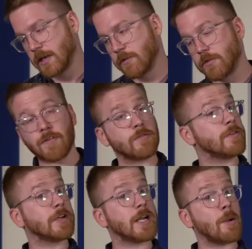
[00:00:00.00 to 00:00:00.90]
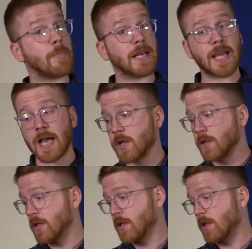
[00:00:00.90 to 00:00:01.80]
If you haven't figured out by now,
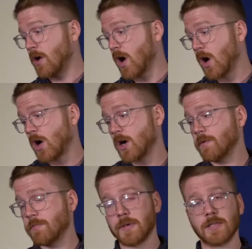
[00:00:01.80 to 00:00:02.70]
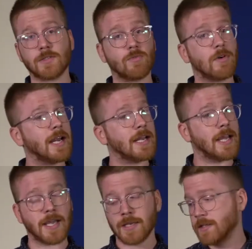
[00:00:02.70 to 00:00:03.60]
R means right
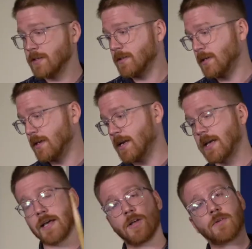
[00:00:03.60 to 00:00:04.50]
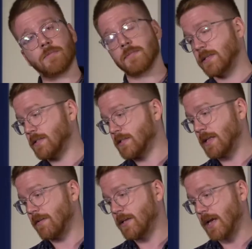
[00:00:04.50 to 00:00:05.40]
hand, and L means
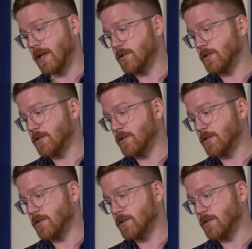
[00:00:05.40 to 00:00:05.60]
left hand.